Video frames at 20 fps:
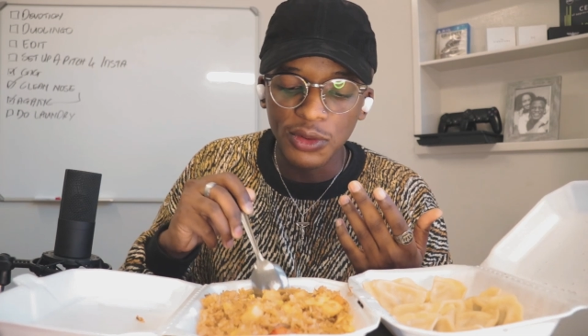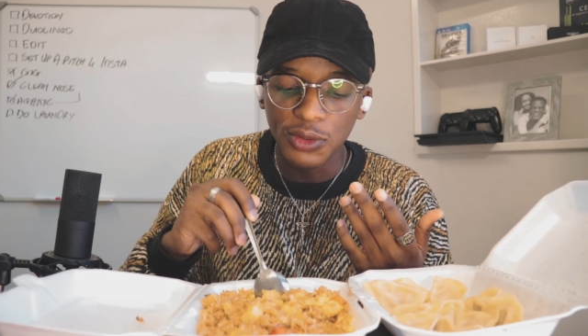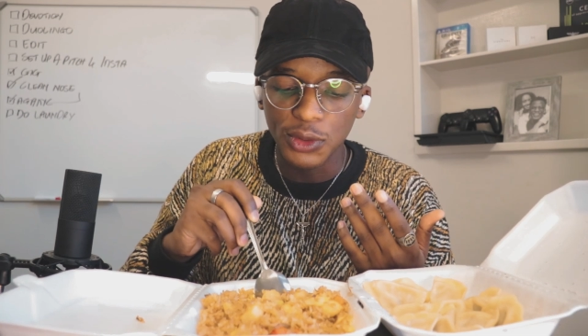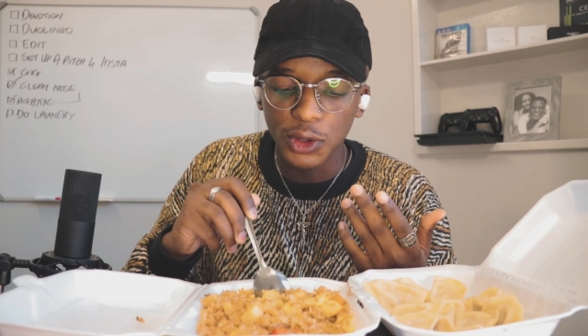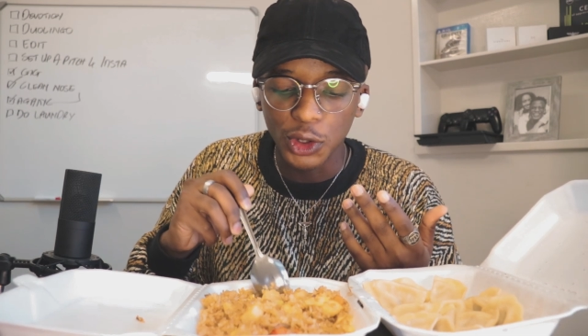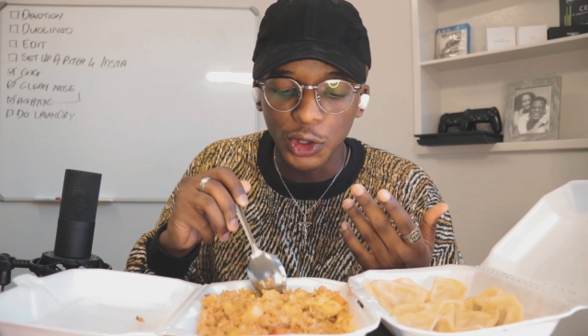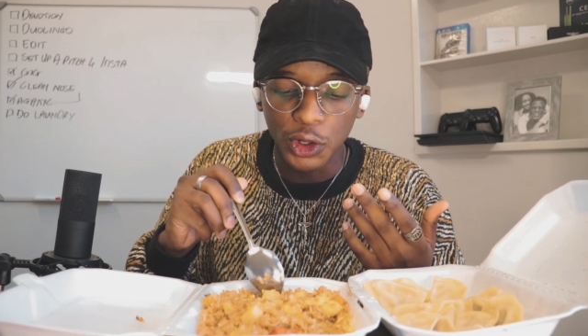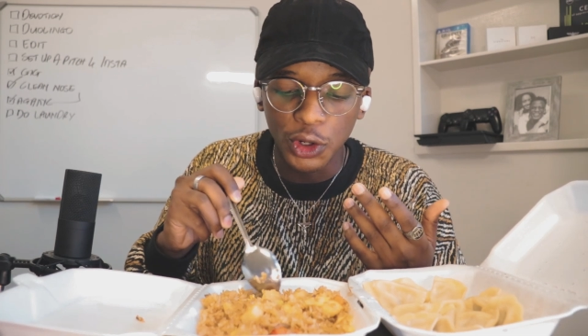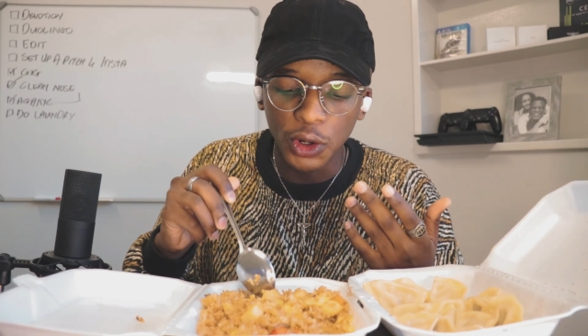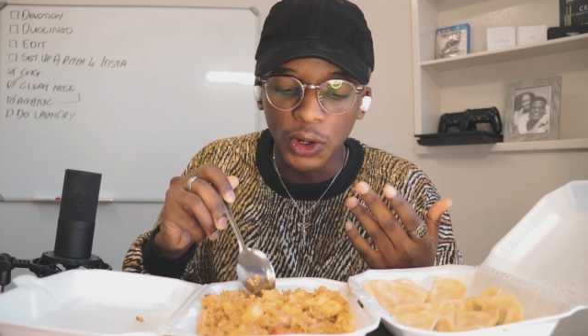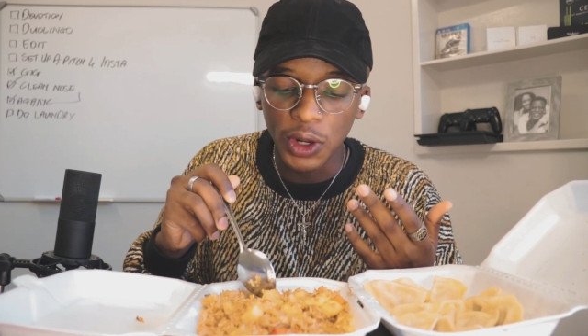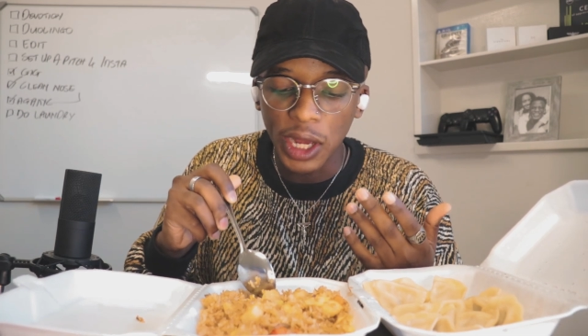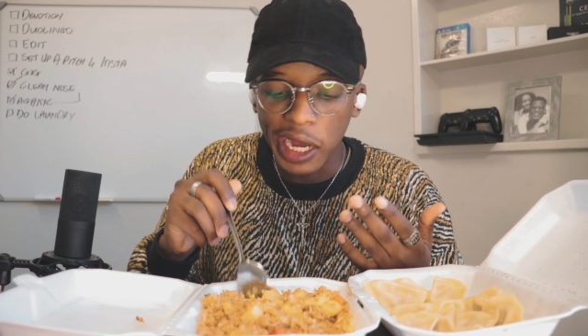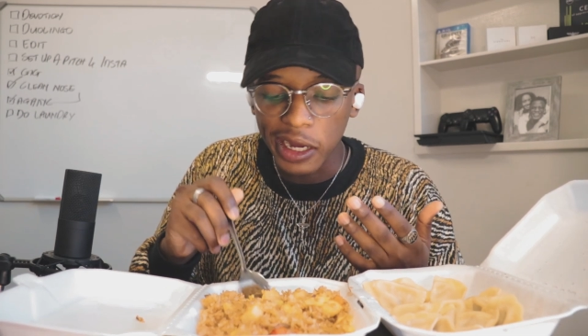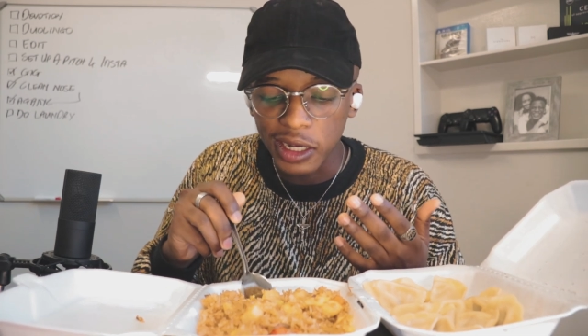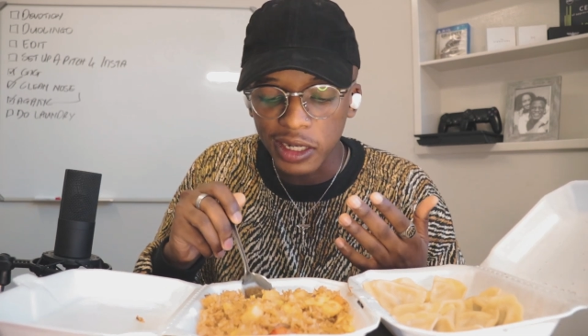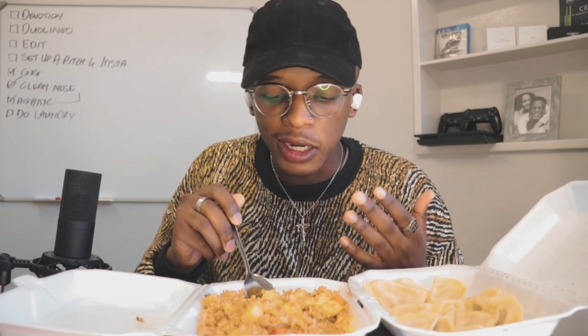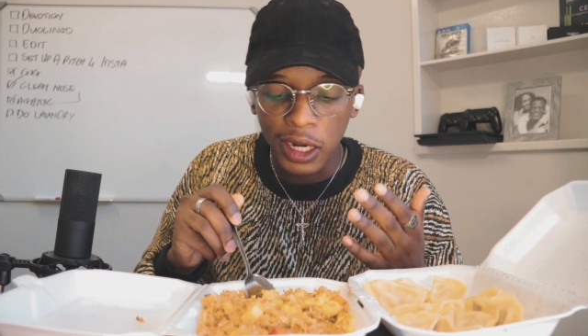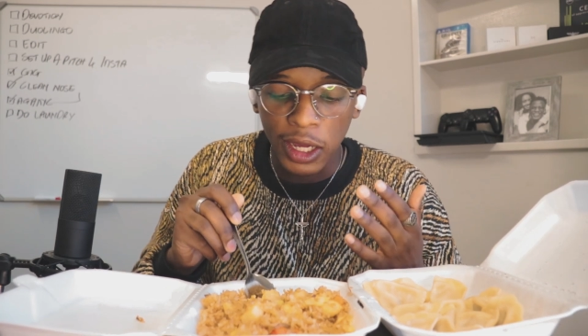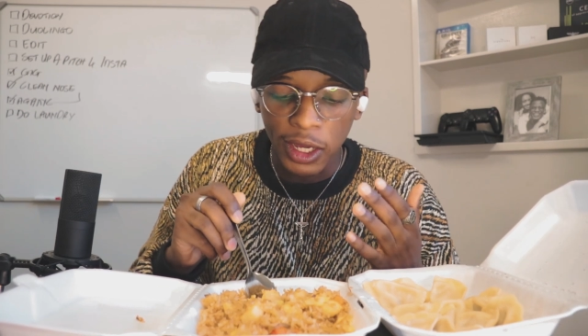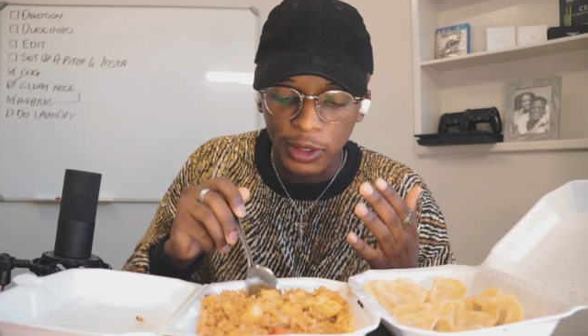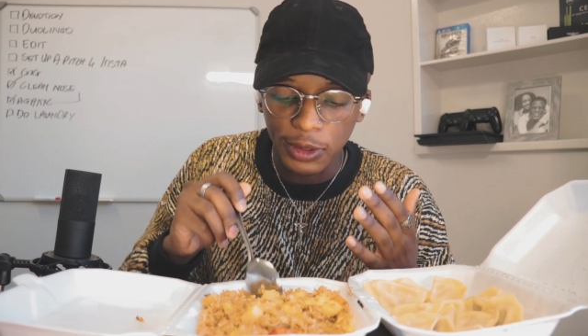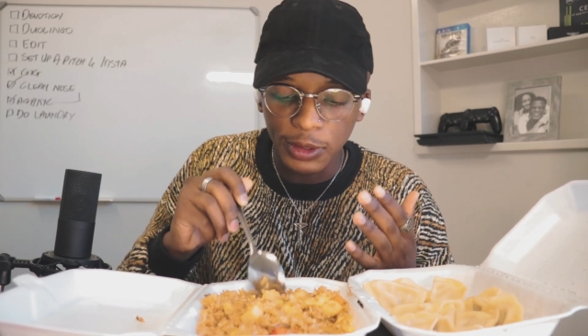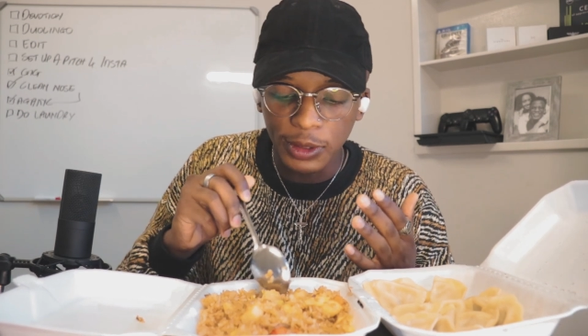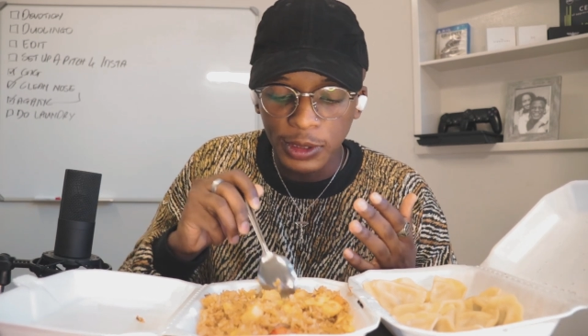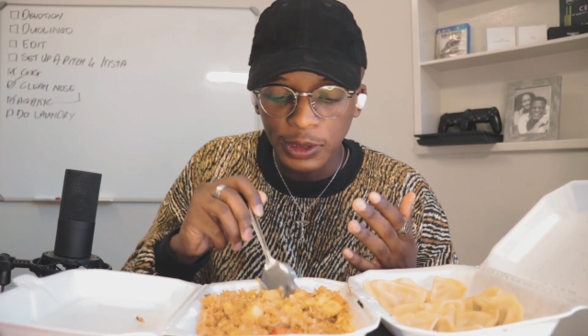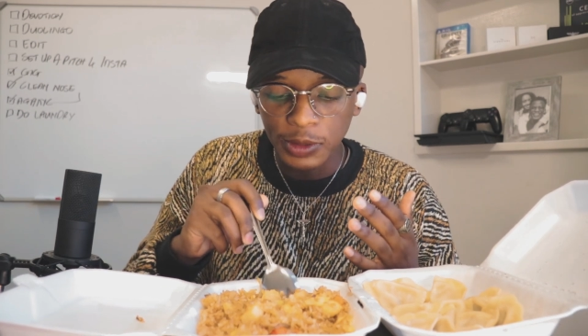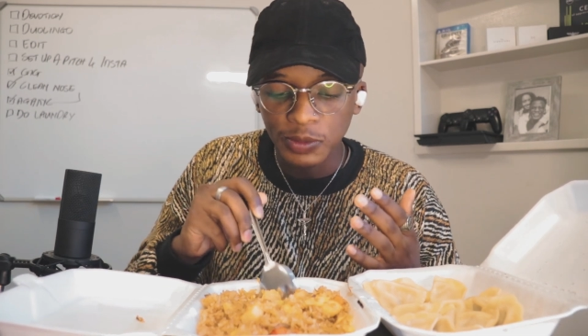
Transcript: if your girl had like